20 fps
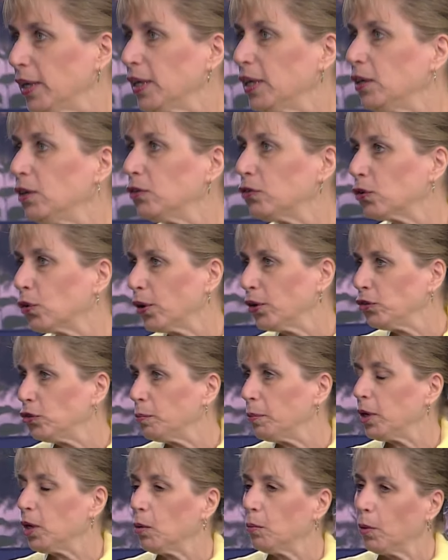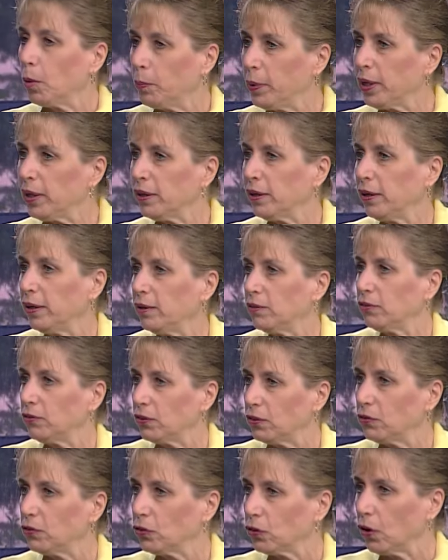He is going to be a mobility
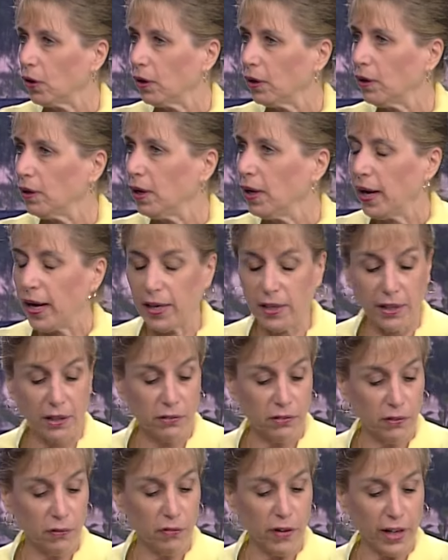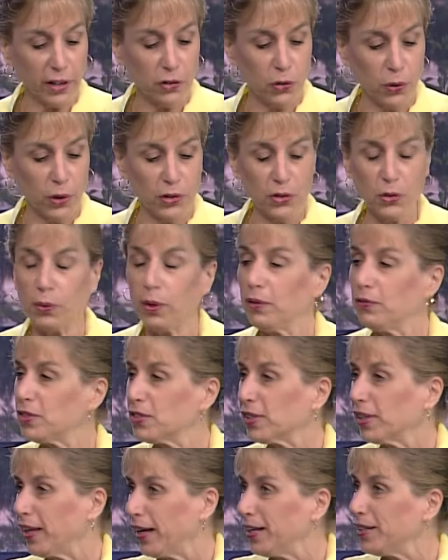assist dog, and he is in fact going to one of his
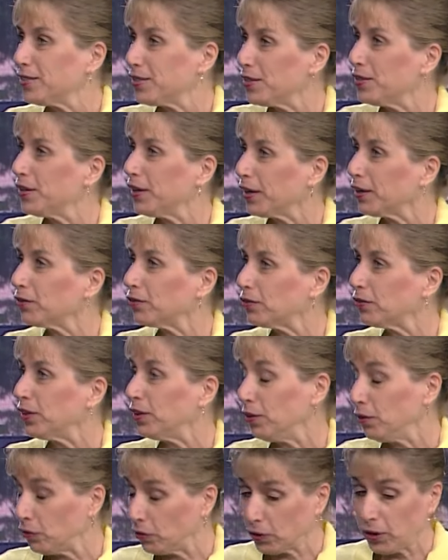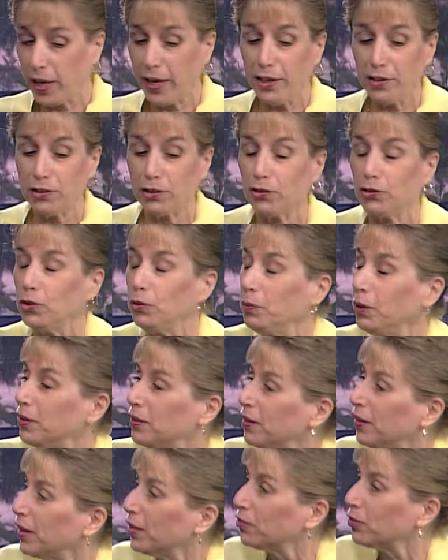clients in the
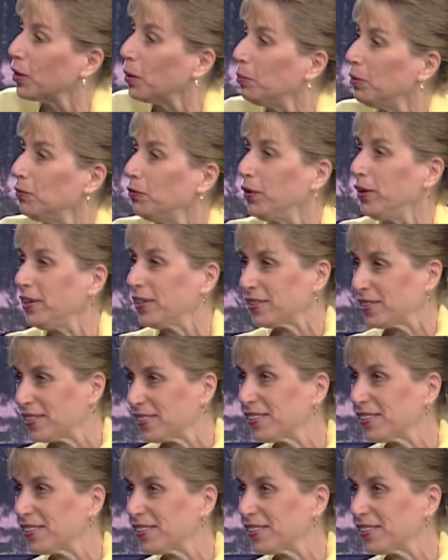next couple of weeks.